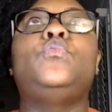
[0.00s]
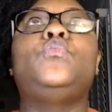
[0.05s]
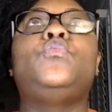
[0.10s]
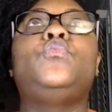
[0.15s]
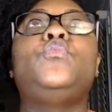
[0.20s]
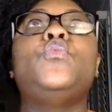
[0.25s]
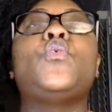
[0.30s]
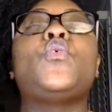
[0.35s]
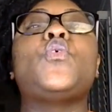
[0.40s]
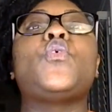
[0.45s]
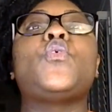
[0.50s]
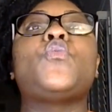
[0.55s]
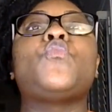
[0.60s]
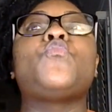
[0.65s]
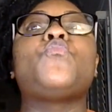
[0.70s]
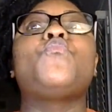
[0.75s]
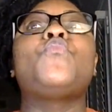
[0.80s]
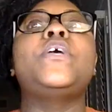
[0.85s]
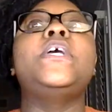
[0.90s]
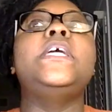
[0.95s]

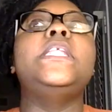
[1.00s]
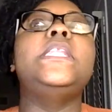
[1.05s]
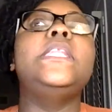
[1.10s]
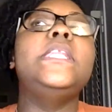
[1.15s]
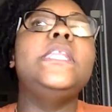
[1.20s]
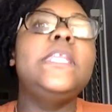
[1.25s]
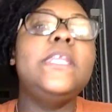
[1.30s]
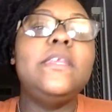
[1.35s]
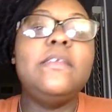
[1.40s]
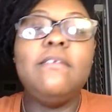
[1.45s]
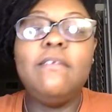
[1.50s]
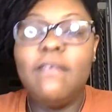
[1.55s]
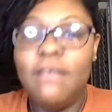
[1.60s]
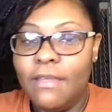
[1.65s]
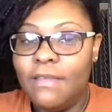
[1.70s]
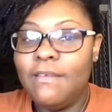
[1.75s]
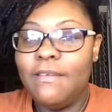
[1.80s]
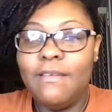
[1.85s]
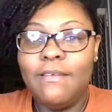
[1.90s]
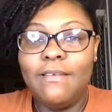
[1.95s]

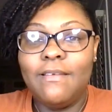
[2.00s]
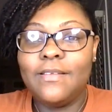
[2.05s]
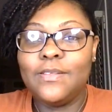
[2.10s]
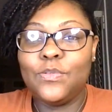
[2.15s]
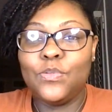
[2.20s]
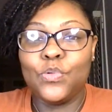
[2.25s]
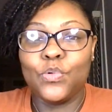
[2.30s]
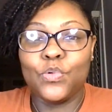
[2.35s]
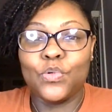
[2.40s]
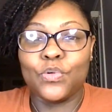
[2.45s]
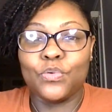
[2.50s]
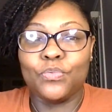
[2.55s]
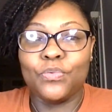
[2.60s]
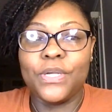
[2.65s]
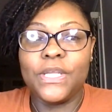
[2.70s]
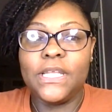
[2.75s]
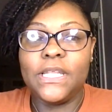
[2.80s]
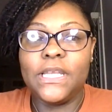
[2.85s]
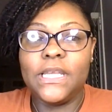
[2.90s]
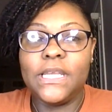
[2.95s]

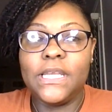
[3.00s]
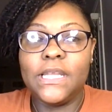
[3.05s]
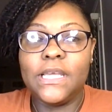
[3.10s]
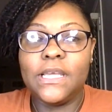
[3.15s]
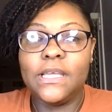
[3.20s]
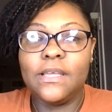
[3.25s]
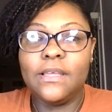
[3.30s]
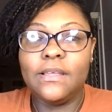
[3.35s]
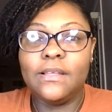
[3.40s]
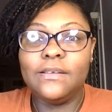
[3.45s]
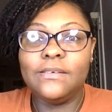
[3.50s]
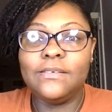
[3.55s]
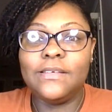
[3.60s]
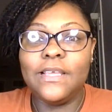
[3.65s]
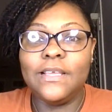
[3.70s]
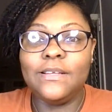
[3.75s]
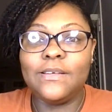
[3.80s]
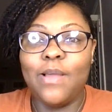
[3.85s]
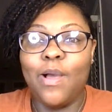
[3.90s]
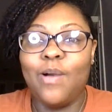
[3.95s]
Derwin
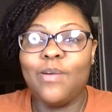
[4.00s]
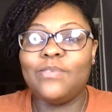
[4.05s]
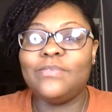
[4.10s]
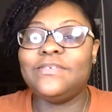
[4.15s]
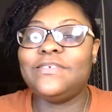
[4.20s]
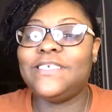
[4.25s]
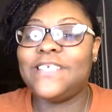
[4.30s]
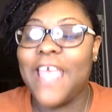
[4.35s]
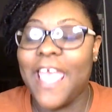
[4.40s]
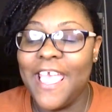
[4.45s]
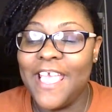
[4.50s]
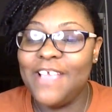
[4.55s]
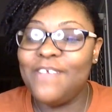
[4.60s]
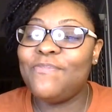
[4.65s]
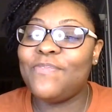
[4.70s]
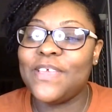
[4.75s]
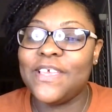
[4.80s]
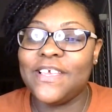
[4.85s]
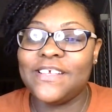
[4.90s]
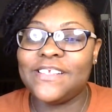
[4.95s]
Ding Dong
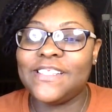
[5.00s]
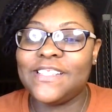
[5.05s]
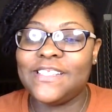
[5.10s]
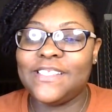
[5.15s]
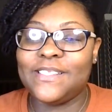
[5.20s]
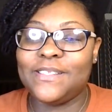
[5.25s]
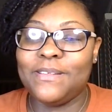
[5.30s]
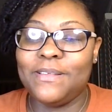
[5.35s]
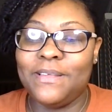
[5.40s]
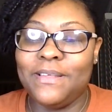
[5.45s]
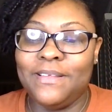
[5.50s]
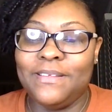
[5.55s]
Davis.